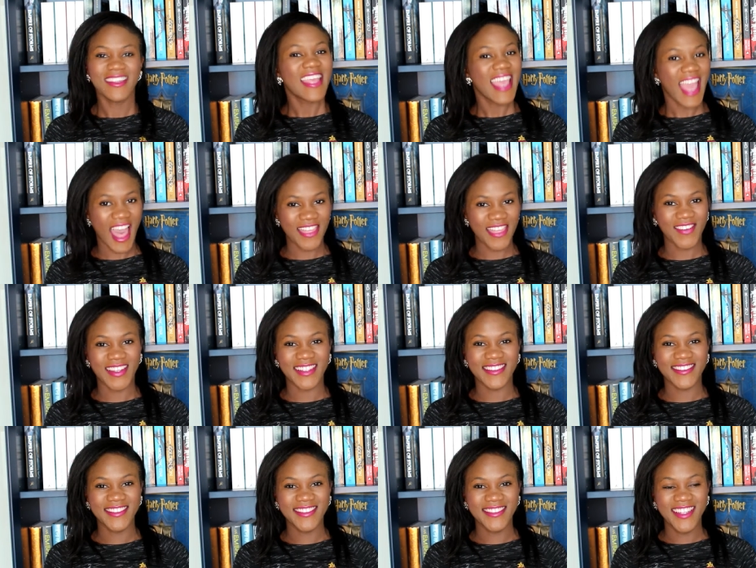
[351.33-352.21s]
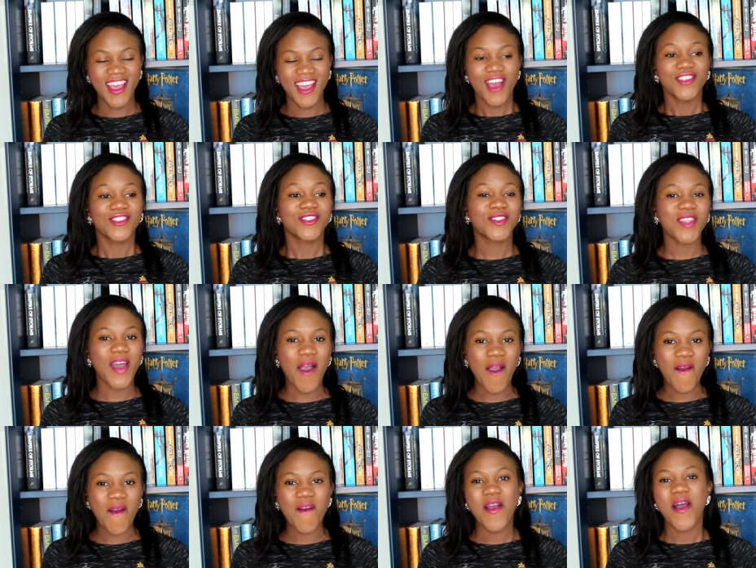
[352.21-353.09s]
Catherine.
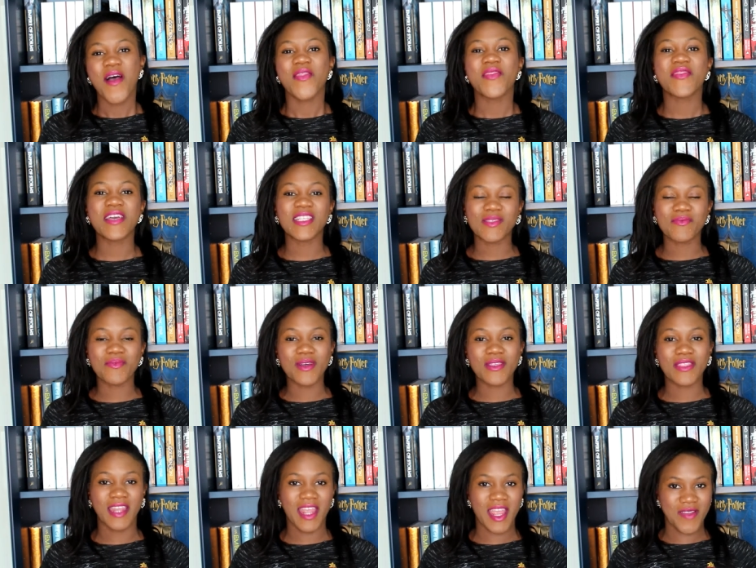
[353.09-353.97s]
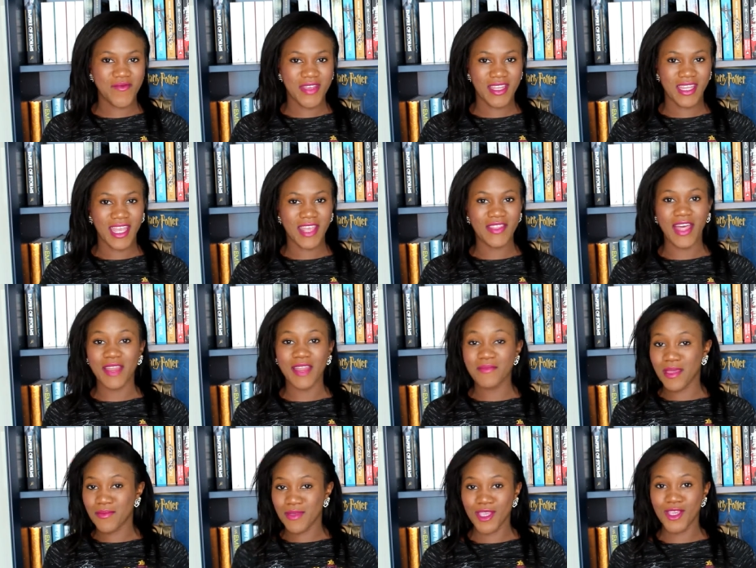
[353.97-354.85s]
So this book that I am reading
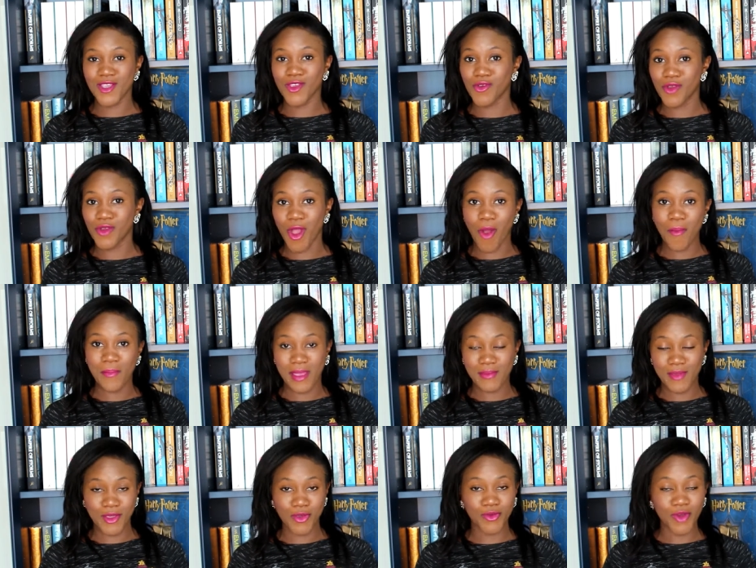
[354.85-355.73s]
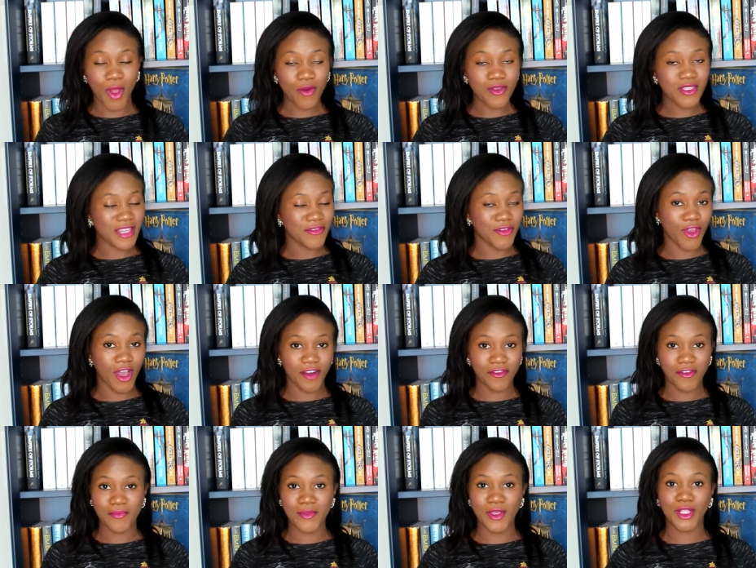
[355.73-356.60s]
that maybe you know, maybe you don't, if you got
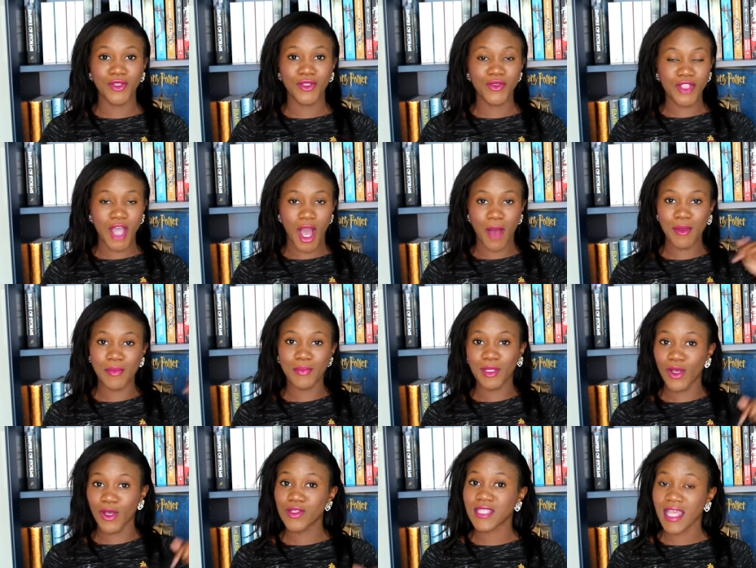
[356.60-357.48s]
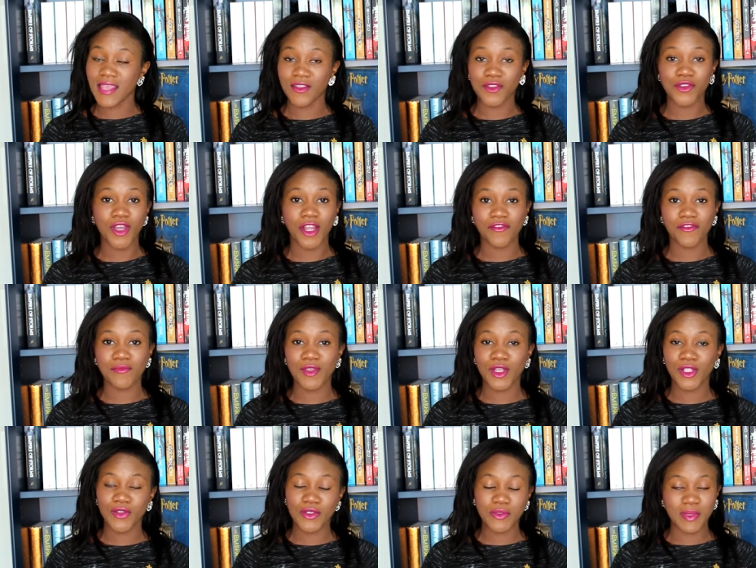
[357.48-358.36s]
it from the clues, comment below saying that you got it from
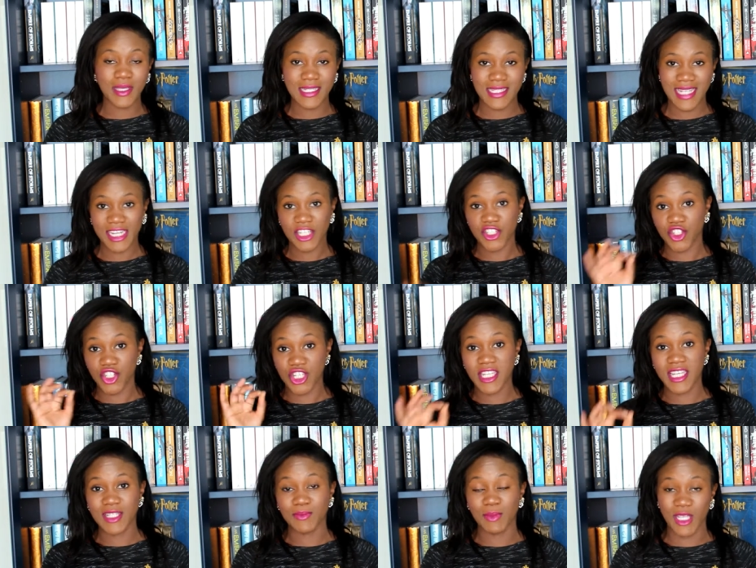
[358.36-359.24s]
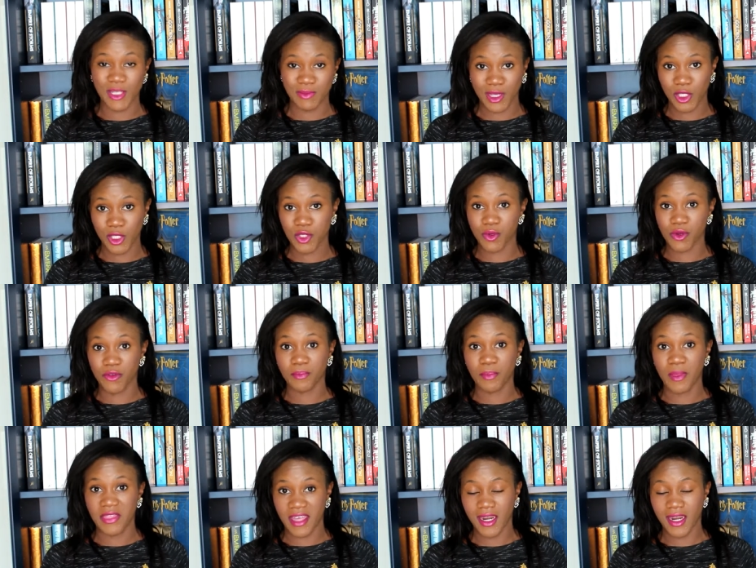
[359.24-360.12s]
the clues because that is genius because my clues were
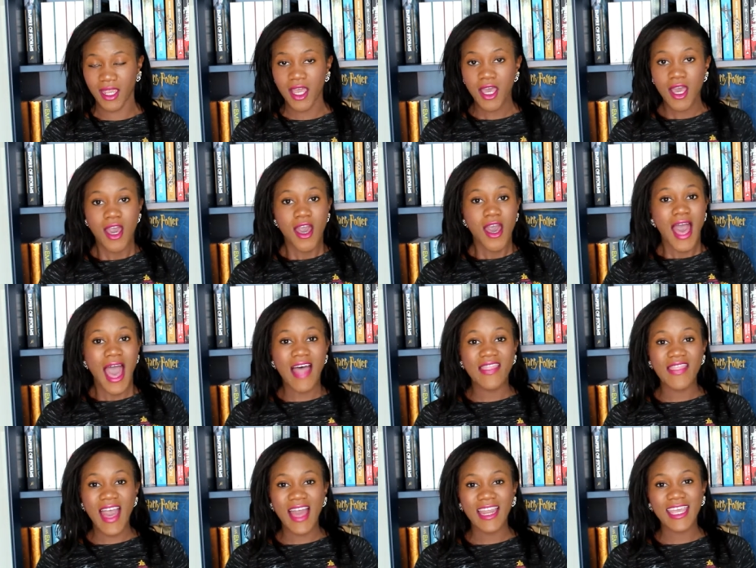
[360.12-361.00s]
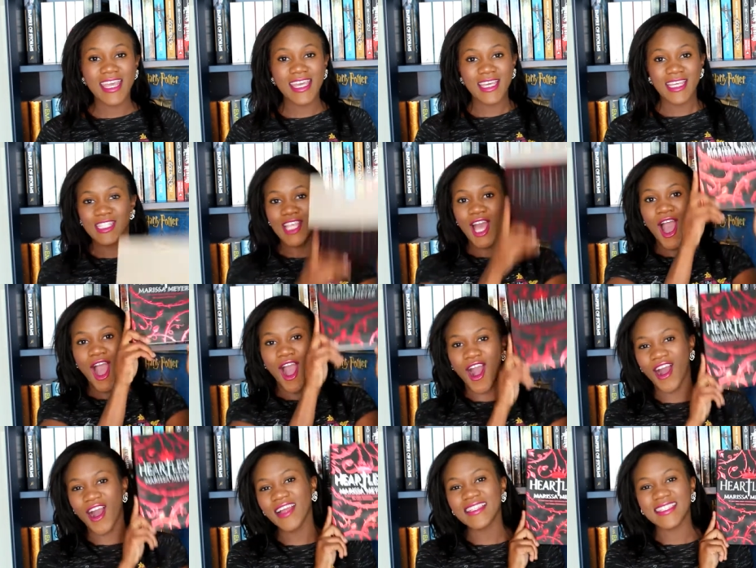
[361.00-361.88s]
pathetic. And that is
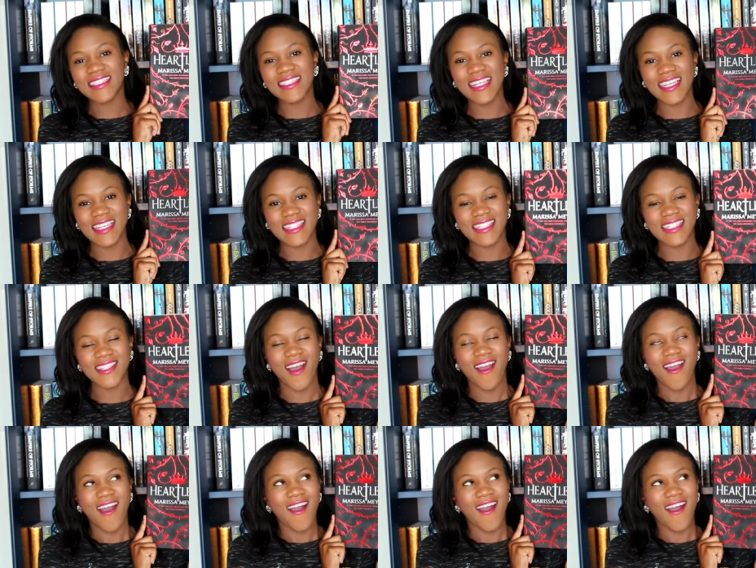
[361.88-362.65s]
Heartless.